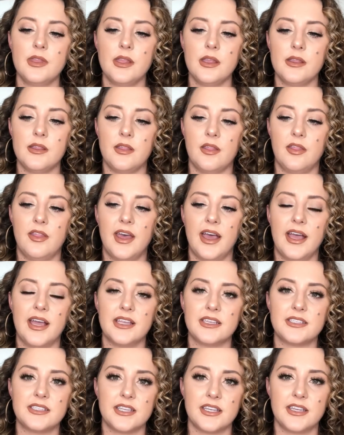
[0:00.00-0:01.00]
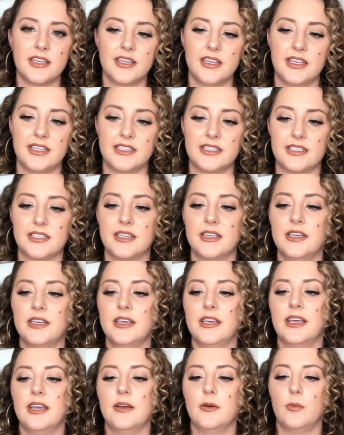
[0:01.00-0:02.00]
That is
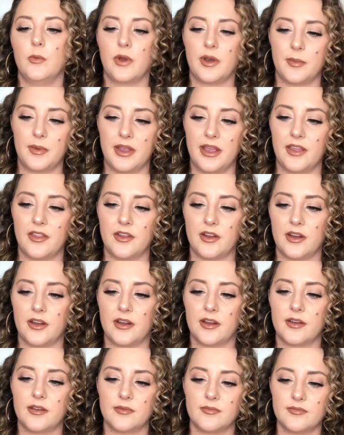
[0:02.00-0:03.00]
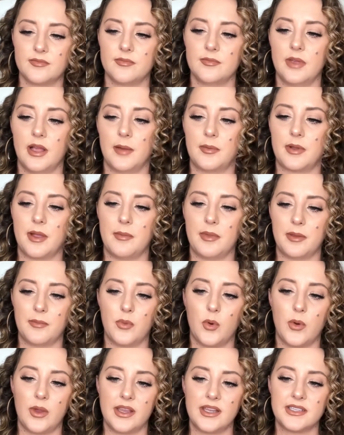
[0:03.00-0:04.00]
one of my other upcoming
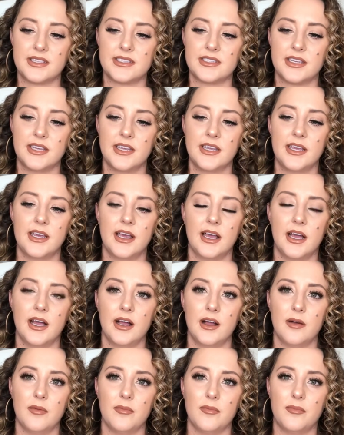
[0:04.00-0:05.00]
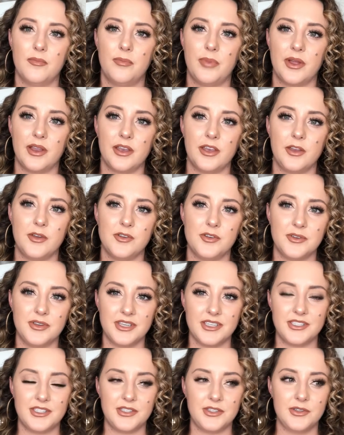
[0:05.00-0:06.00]
points. But you do
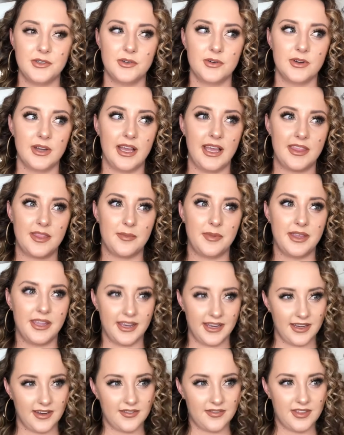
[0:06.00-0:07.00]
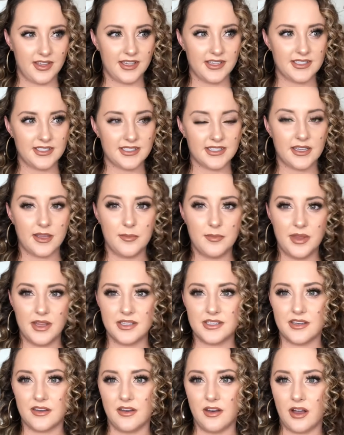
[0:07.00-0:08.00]
need to, at the beginning of this, commit
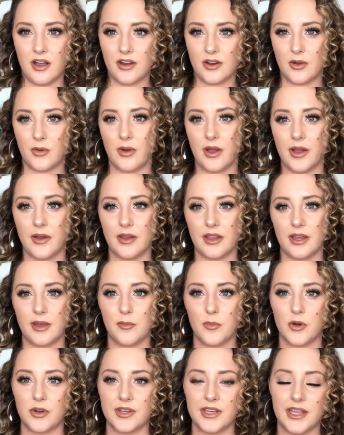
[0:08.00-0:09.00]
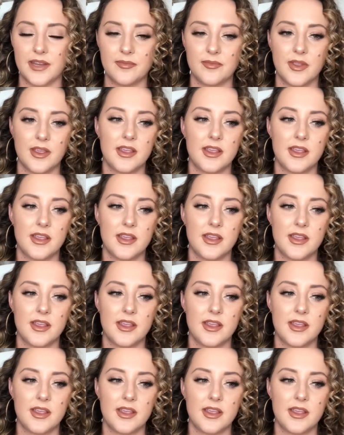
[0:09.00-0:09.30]
to not acquiring any more debt.